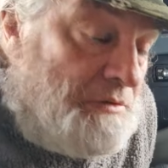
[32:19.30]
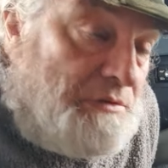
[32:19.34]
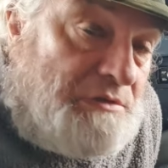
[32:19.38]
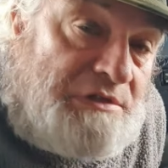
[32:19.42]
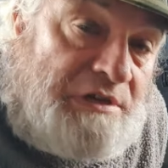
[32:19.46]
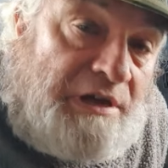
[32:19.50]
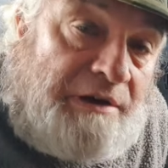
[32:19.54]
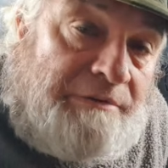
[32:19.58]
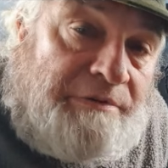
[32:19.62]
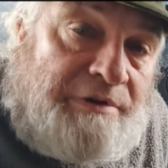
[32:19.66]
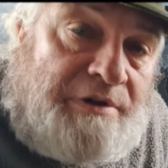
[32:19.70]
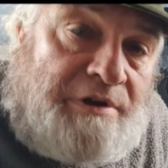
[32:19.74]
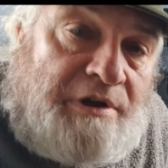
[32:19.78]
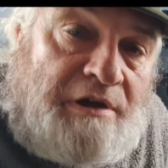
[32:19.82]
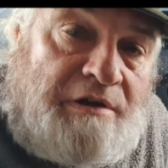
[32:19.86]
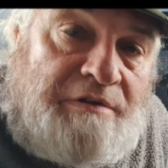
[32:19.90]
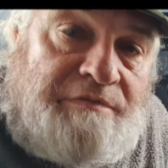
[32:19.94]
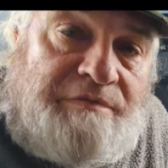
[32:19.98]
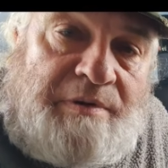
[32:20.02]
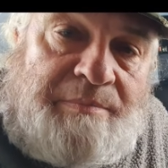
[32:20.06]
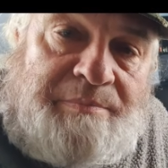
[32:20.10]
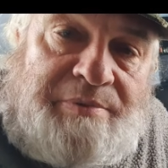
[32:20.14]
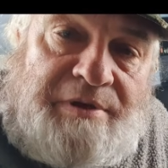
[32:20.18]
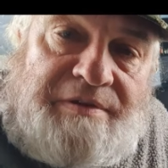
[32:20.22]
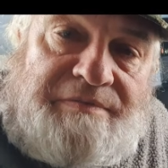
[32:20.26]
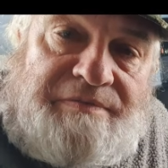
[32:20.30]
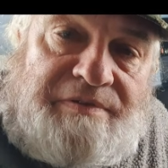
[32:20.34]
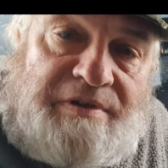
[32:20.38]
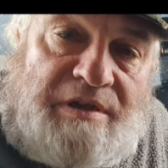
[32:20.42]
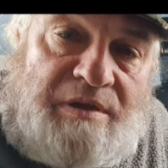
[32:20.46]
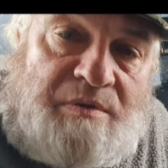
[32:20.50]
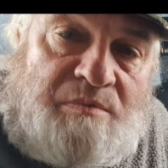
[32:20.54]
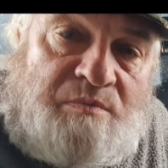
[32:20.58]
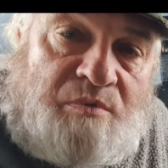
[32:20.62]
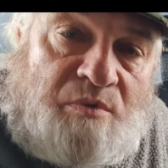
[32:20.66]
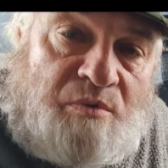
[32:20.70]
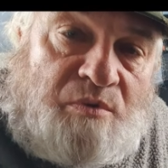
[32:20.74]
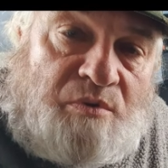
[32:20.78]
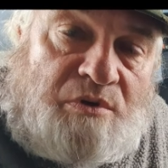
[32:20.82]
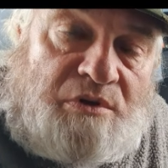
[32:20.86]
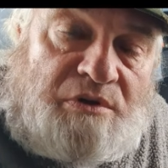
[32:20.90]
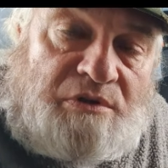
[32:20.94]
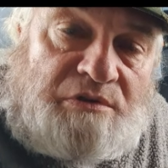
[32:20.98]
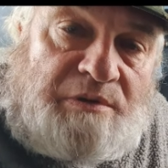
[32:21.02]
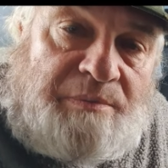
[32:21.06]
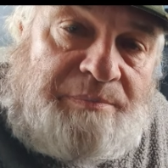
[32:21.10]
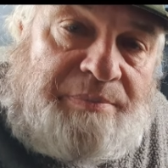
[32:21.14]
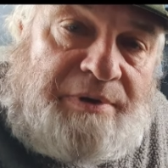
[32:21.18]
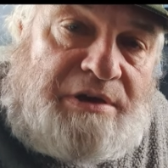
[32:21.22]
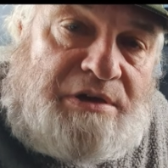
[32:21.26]
Terra Nova bivy walk
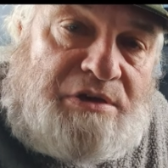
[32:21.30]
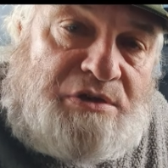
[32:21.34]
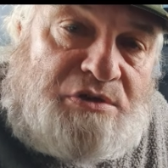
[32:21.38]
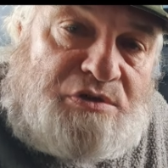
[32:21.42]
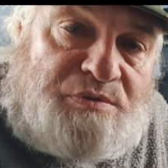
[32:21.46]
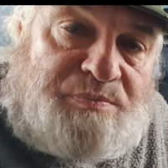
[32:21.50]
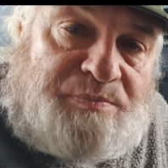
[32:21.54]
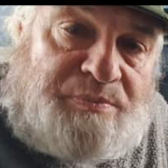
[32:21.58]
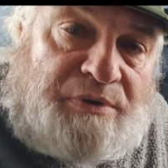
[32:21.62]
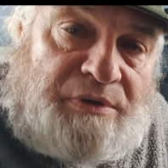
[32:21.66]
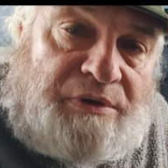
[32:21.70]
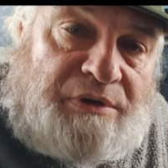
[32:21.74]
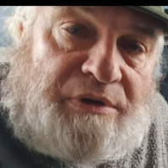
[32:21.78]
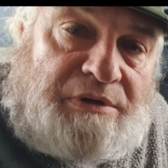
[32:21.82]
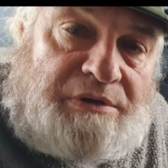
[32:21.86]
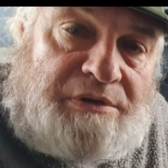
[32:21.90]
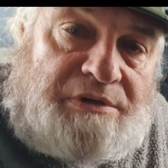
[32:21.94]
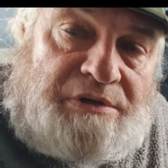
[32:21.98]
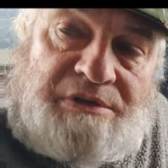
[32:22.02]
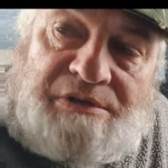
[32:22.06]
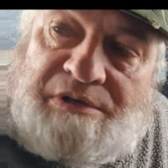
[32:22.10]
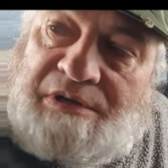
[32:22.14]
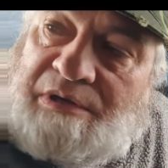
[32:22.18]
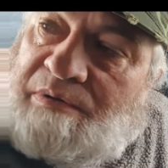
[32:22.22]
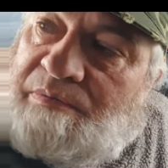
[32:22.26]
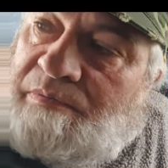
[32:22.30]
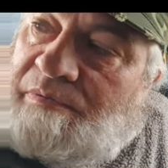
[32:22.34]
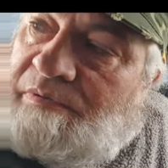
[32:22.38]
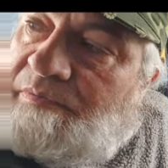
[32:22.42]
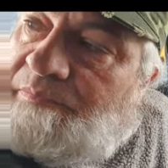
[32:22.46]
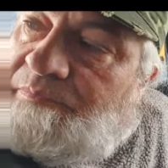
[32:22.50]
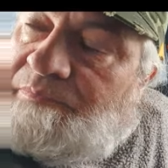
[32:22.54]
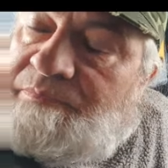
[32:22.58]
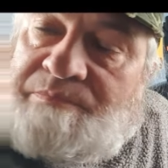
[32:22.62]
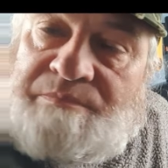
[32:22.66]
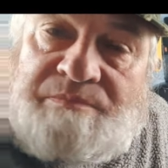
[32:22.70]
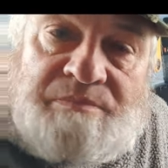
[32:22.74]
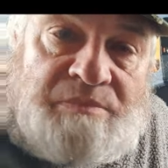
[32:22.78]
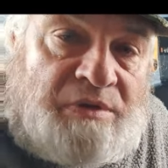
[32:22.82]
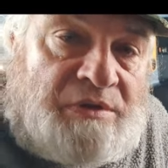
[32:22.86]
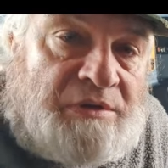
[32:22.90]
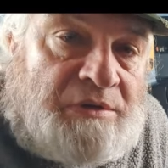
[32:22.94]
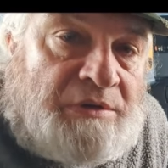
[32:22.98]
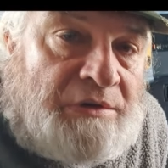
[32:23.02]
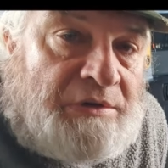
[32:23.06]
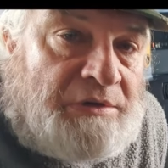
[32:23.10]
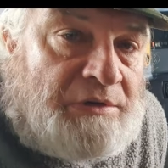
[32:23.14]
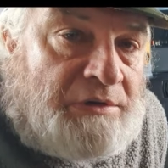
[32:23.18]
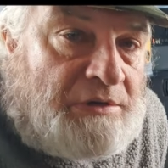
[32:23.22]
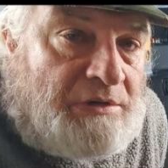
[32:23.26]
on the beach, but you know, I'm
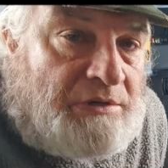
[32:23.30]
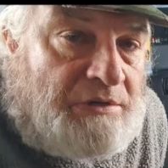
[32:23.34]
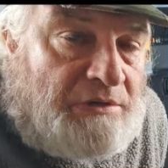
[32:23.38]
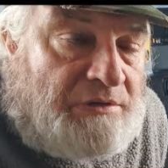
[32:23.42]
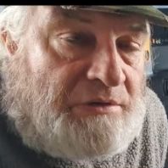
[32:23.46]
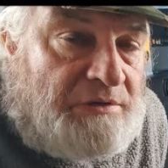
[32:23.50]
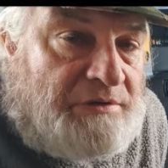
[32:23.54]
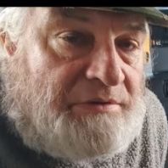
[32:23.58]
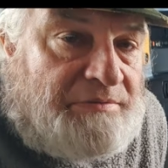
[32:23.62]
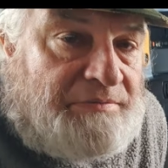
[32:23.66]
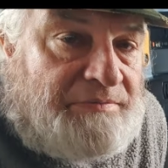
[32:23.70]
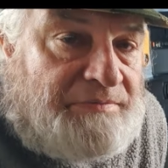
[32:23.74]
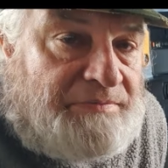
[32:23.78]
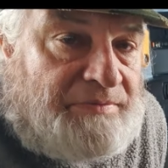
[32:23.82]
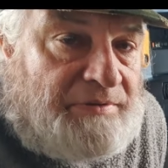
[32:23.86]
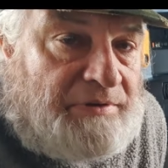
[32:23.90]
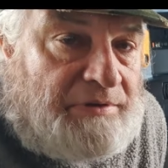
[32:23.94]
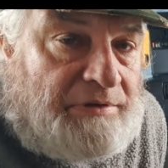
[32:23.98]
kind of